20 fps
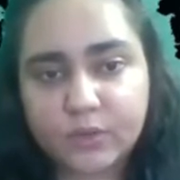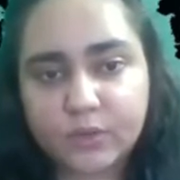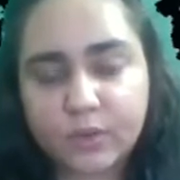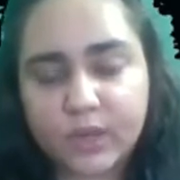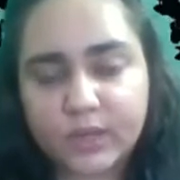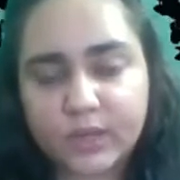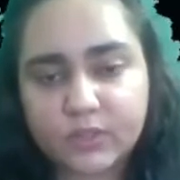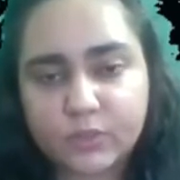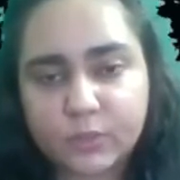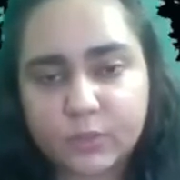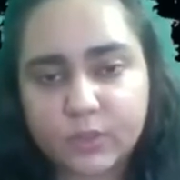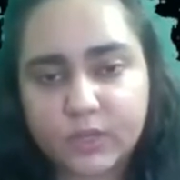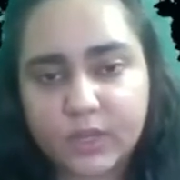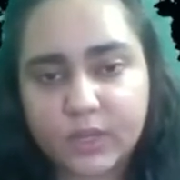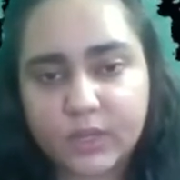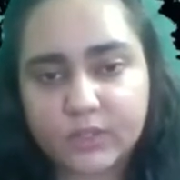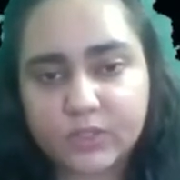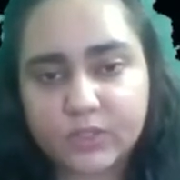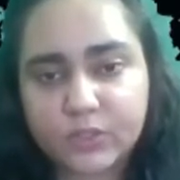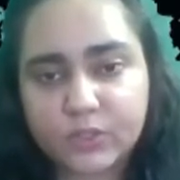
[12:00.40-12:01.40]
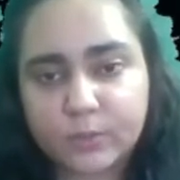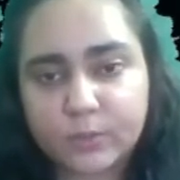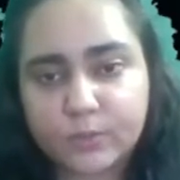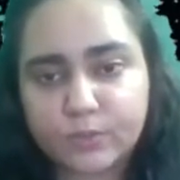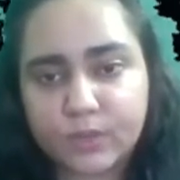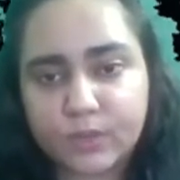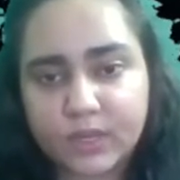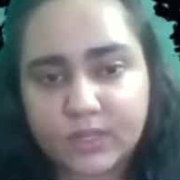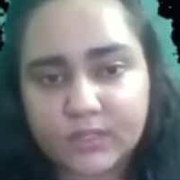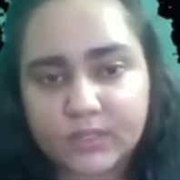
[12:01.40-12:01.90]
x1, x2 up
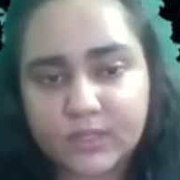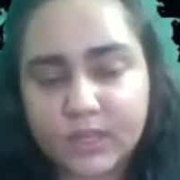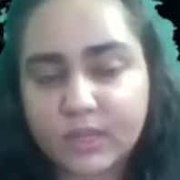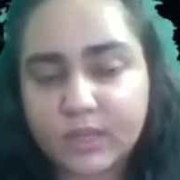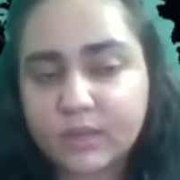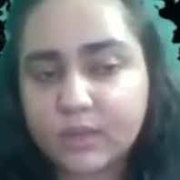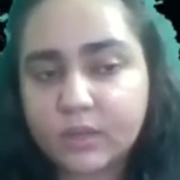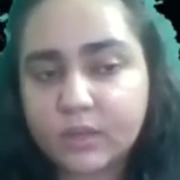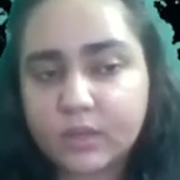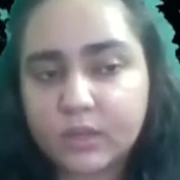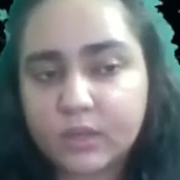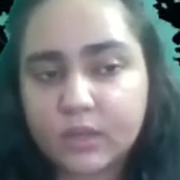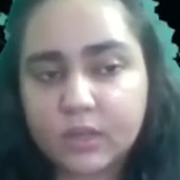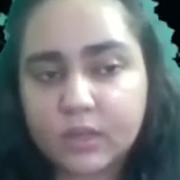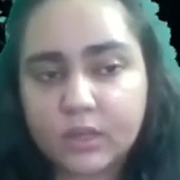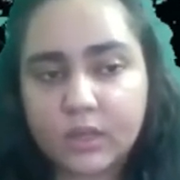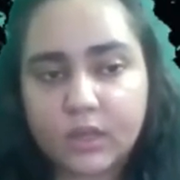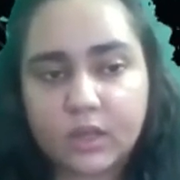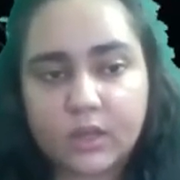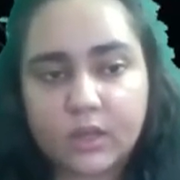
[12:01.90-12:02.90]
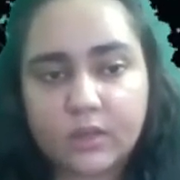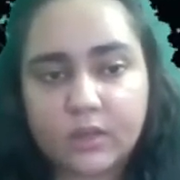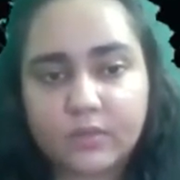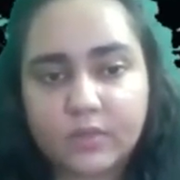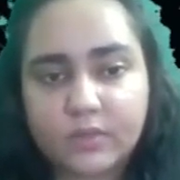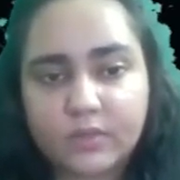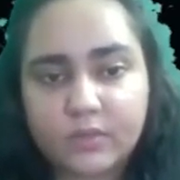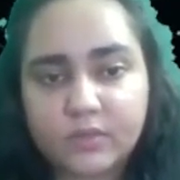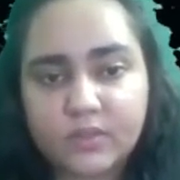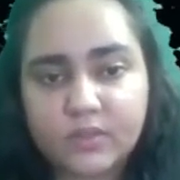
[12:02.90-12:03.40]
to xn,
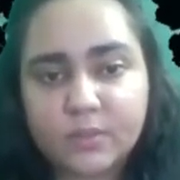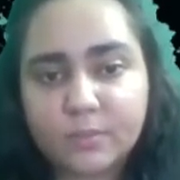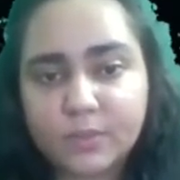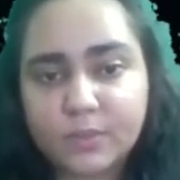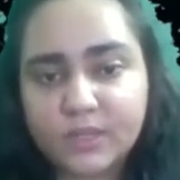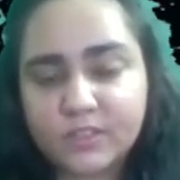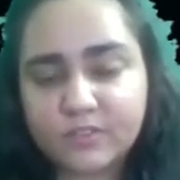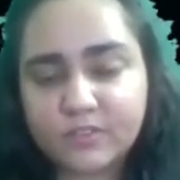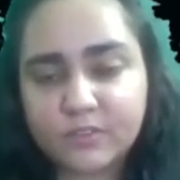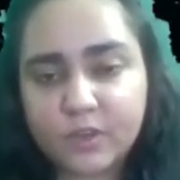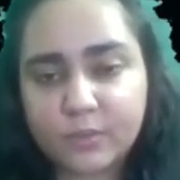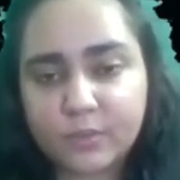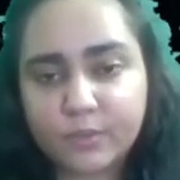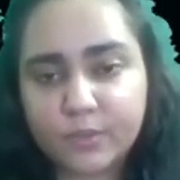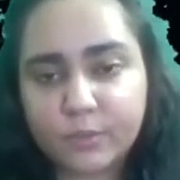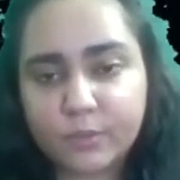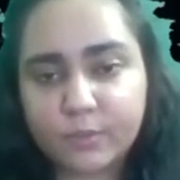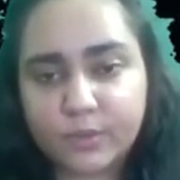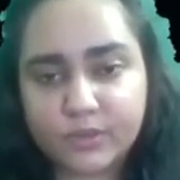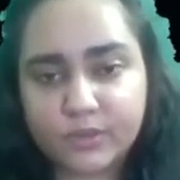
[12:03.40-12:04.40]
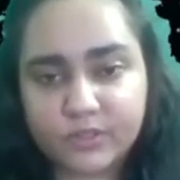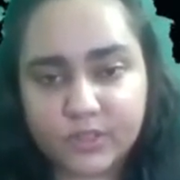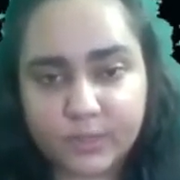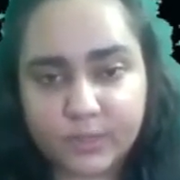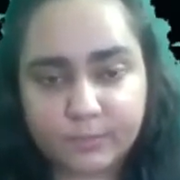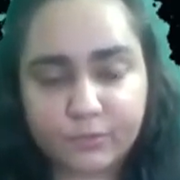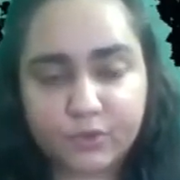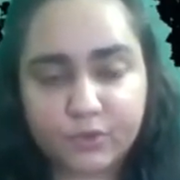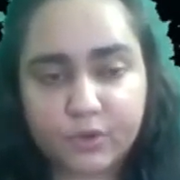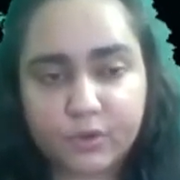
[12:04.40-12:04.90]
then the simplest form of the
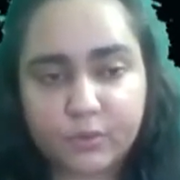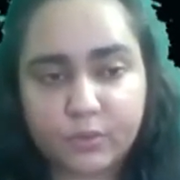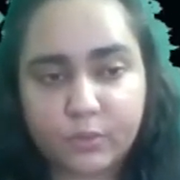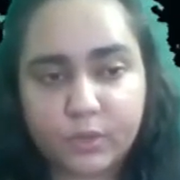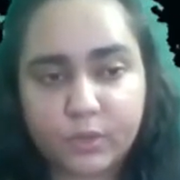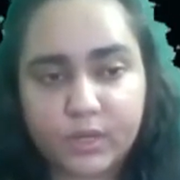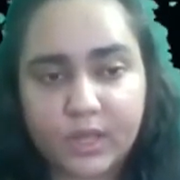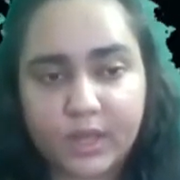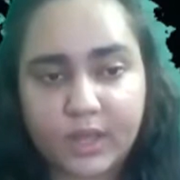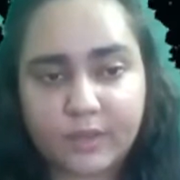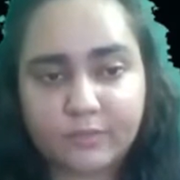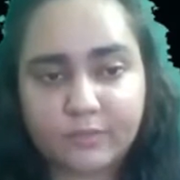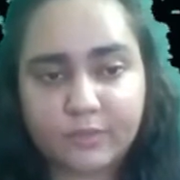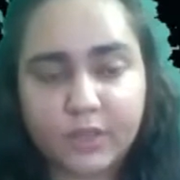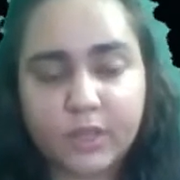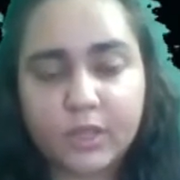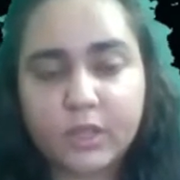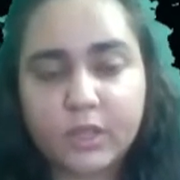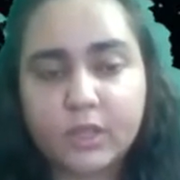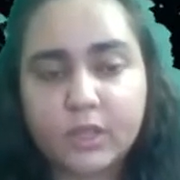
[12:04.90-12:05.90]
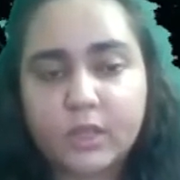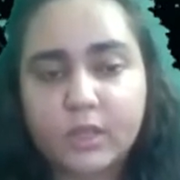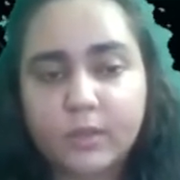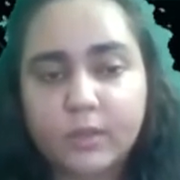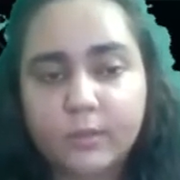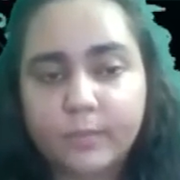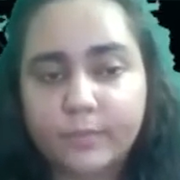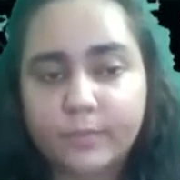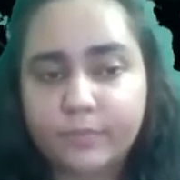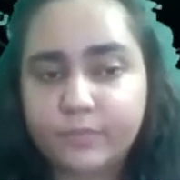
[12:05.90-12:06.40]
perceptron will have
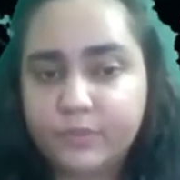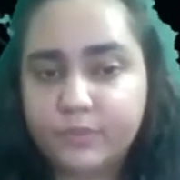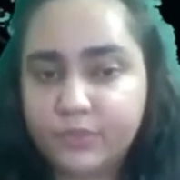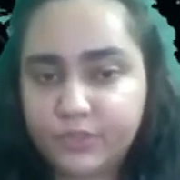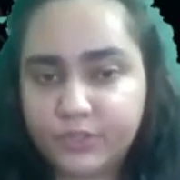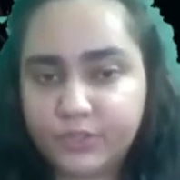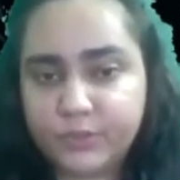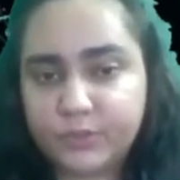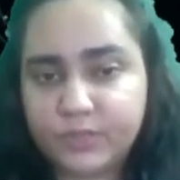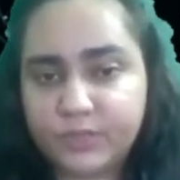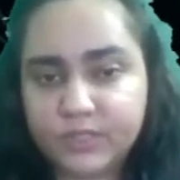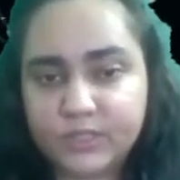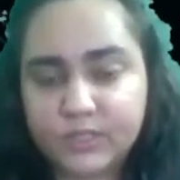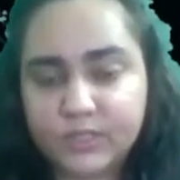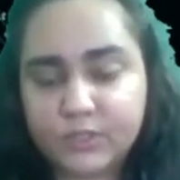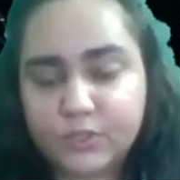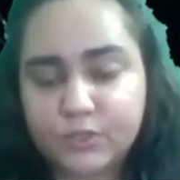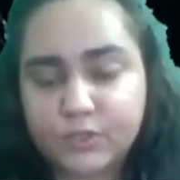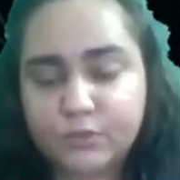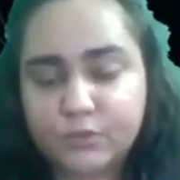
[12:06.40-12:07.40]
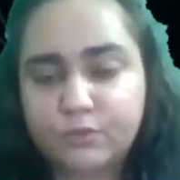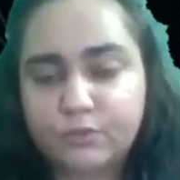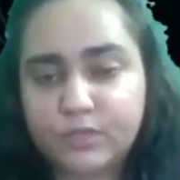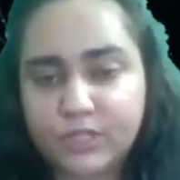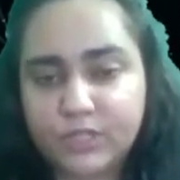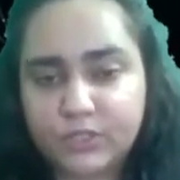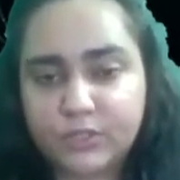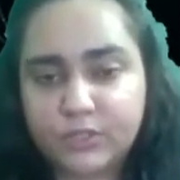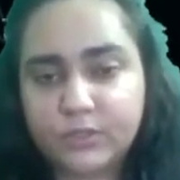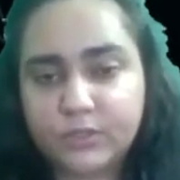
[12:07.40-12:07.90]
two decision
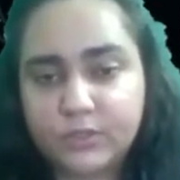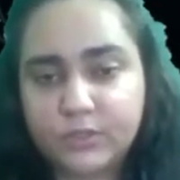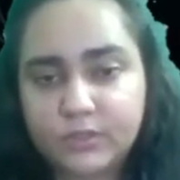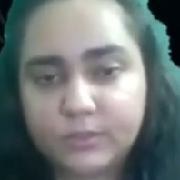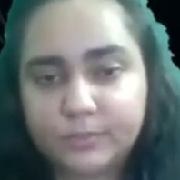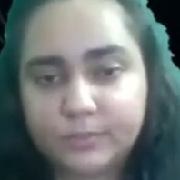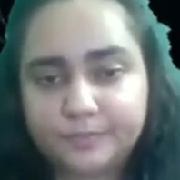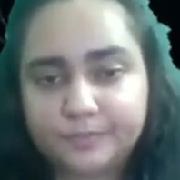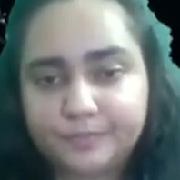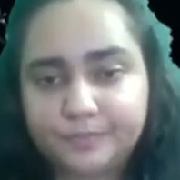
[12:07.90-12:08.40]
regions,